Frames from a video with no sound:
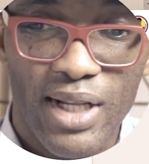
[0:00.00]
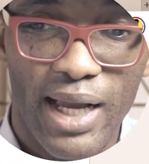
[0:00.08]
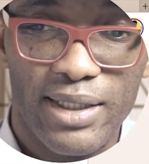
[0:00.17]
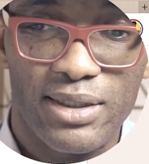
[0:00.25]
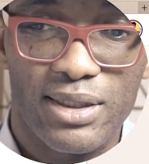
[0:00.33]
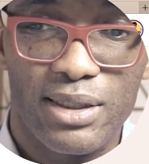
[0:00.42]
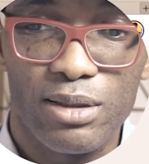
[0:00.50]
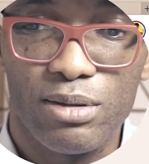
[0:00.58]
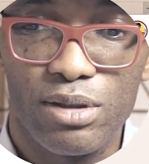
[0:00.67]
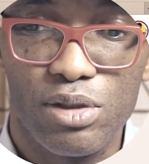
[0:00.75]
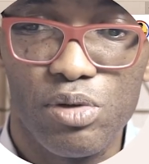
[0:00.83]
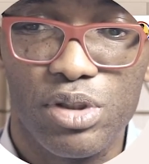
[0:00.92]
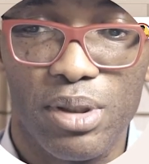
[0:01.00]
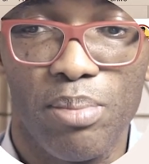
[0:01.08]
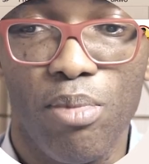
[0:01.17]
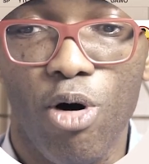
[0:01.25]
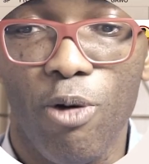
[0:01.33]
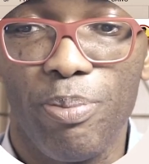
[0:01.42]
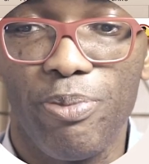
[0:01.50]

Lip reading: I can still do some more